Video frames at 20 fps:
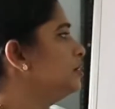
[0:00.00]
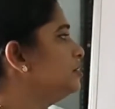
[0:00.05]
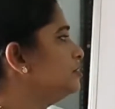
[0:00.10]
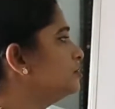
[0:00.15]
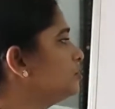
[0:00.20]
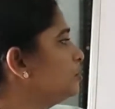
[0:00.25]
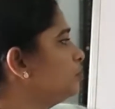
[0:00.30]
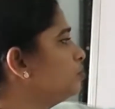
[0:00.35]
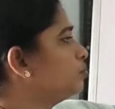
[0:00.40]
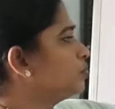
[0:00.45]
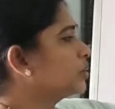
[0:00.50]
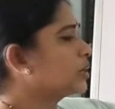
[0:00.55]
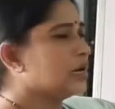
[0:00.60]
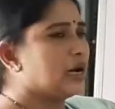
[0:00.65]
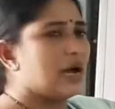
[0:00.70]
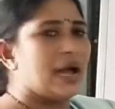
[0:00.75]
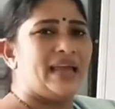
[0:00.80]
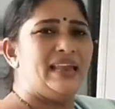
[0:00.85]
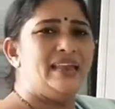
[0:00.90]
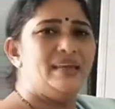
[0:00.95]
So
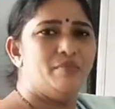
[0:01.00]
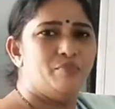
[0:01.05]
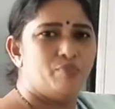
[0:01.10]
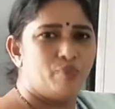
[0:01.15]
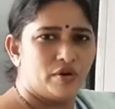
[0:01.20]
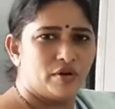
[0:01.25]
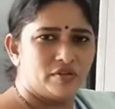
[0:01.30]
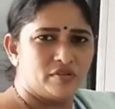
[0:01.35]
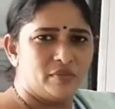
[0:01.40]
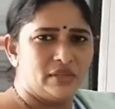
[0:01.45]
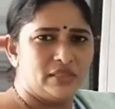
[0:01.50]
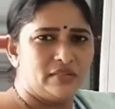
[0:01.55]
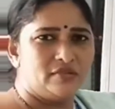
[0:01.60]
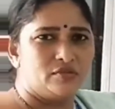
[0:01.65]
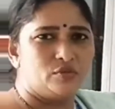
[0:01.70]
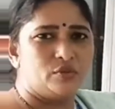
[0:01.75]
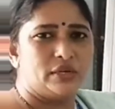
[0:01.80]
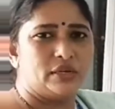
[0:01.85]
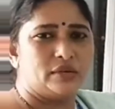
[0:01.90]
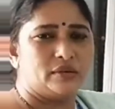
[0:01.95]
highly impossible,
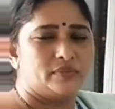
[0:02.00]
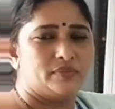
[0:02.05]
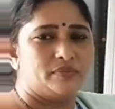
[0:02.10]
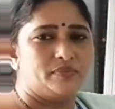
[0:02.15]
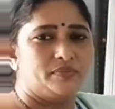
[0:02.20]
this one.